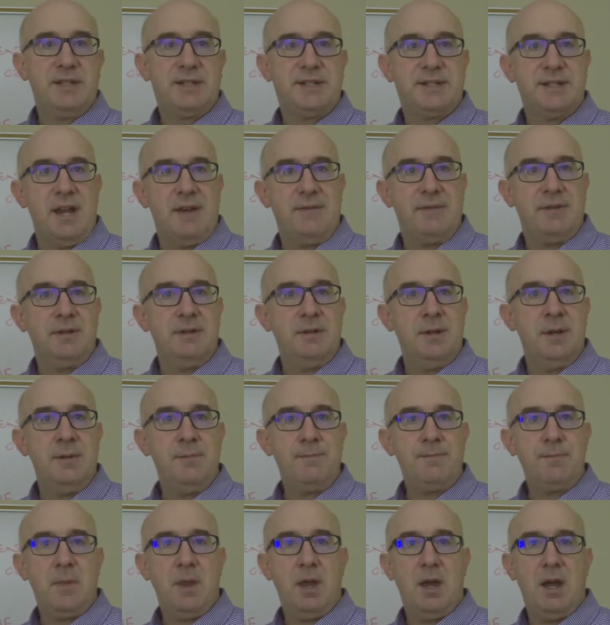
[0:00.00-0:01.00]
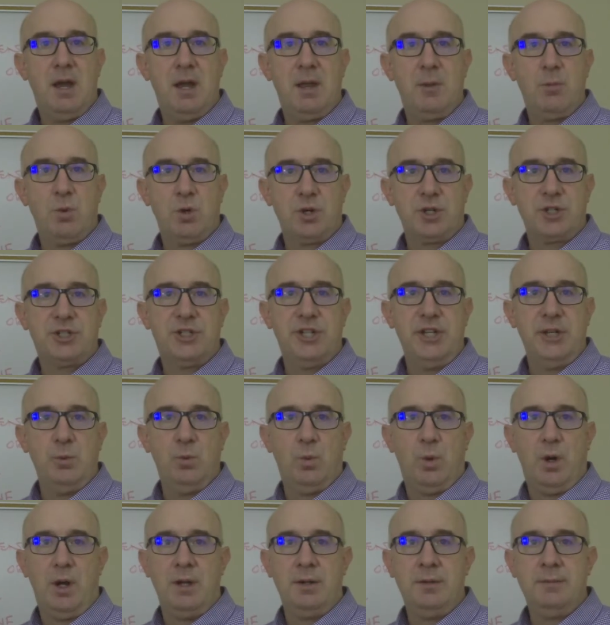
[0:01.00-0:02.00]
7, uh, worksheet
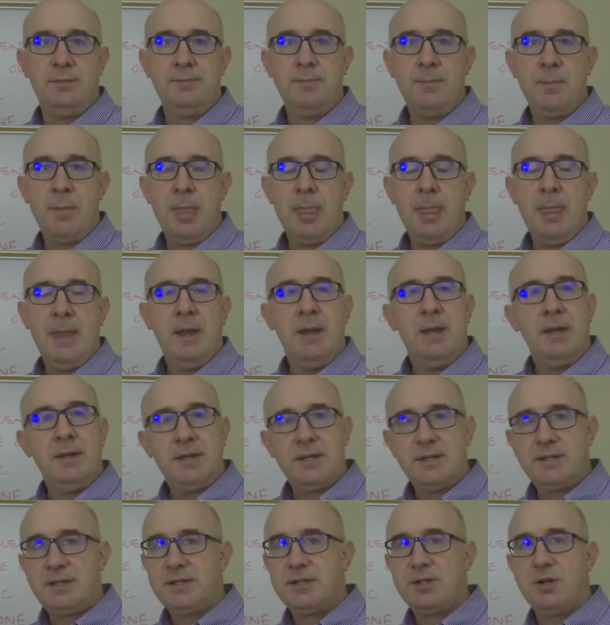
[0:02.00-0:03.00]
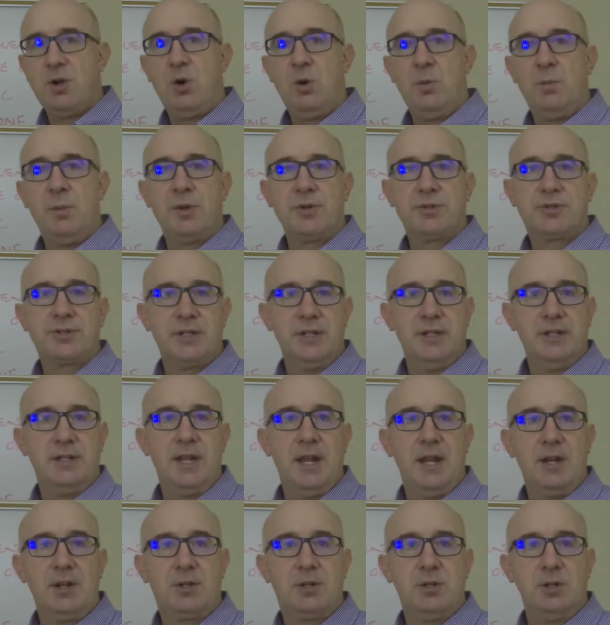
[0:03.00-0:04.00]
1. This is almost an
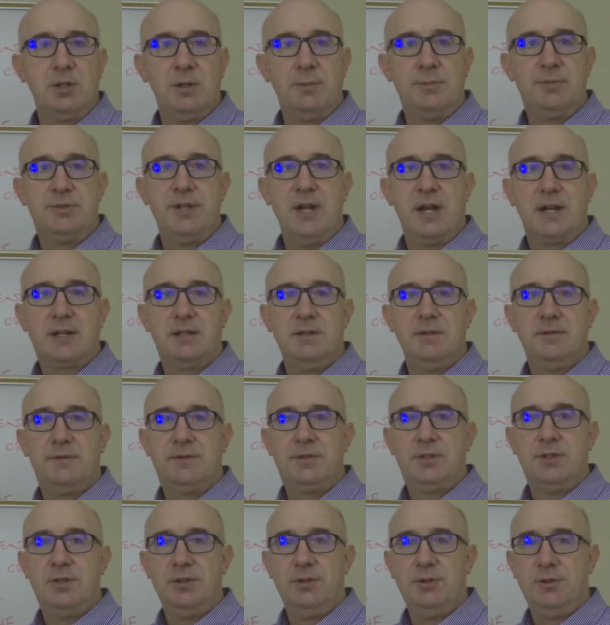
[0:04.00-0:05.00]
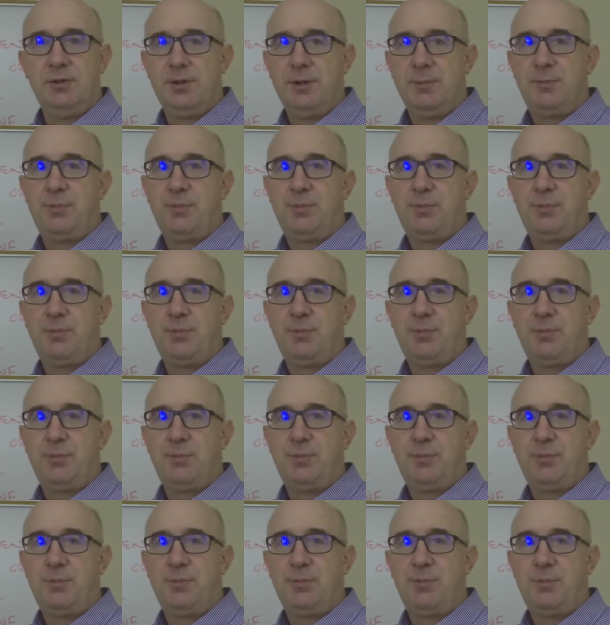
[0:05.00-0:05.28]
identical objective to the